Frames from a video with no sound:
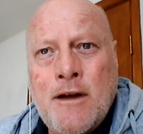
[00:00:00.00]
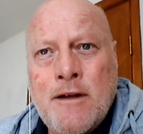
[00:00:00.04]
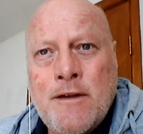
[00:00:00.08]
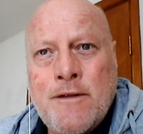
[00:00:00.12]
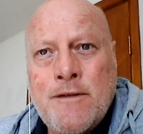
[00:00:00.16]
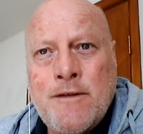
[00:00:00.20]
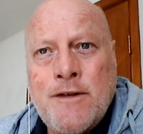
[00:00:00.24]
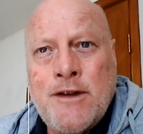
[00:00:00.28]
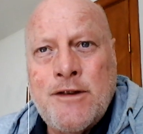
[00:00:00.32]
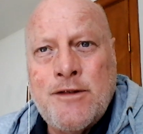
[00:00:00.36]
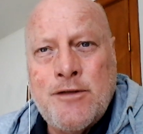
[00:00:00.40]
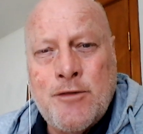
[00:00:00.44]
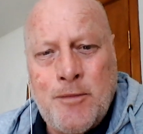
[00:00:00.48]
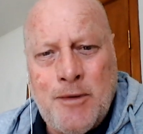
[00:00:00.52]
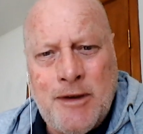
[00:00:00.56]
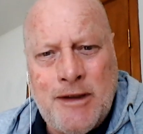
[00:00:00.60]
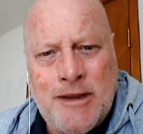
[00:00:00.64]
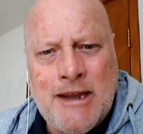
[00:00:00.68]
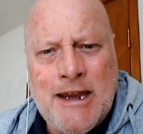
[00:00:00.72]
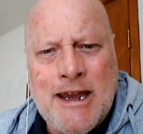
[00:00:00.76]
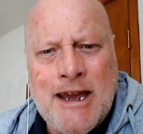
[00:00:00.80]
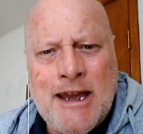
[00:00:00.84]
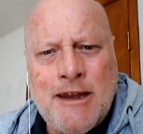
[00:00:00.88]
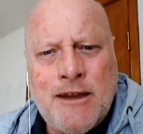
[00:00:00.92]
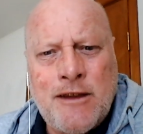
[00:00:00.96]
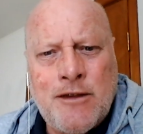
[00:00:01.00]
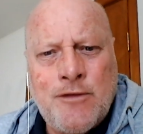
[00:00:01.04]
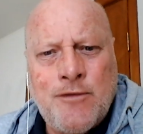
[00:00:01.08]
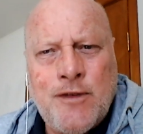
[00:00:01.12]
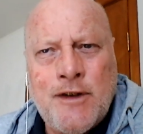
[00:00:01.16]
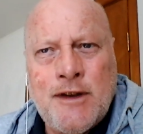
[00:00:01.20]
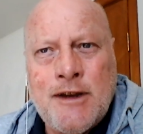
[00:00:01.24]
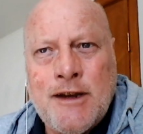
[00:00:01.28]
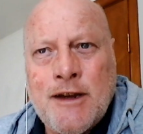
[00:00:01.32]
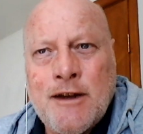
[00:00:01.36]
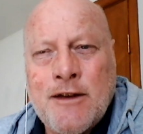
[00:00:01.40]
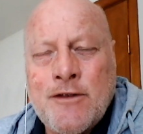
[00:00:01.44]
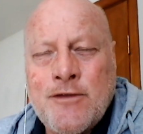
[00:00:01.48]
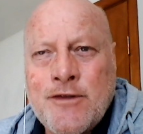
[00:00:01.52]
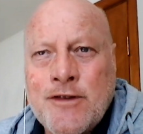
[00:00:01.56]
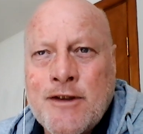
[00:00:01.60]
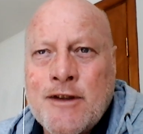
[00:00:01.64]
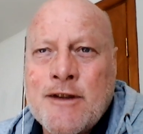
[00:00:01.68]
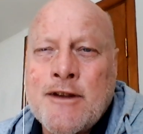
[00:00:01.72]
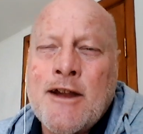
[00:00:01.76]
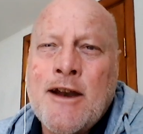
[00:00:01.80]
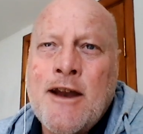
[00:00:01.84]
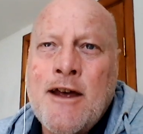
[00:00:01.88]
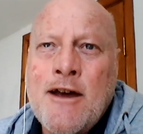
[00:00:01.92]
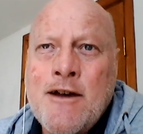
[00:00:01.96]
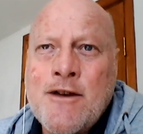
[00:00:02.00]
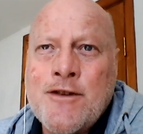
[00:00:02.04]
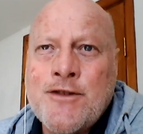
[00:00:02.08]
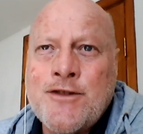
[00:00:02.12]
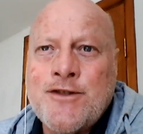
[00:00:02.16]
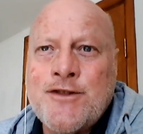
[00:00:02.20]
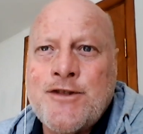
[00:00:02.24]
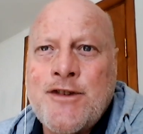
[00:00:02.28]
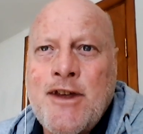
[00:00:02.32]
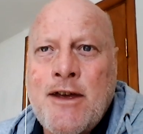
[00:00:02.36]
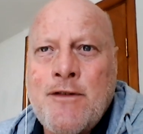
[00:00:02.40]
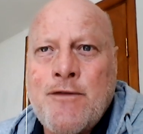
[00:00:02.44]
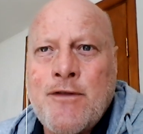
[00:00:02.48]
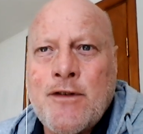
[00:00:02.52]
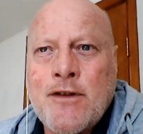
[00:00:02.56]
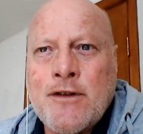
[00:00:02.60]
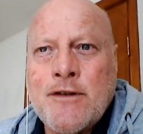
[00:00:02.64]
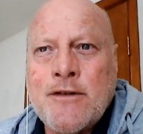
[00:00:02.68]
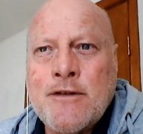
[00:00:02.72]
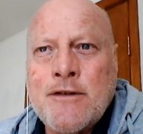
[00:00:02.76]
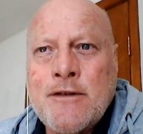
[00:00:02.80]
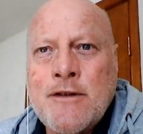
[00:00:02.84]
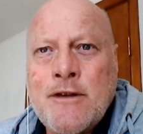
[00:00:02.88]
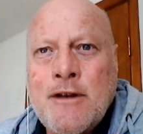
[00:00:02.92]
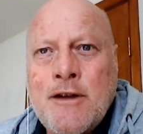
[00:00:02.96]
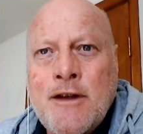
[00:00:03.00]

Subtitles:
this will be the 8th video. So the last 7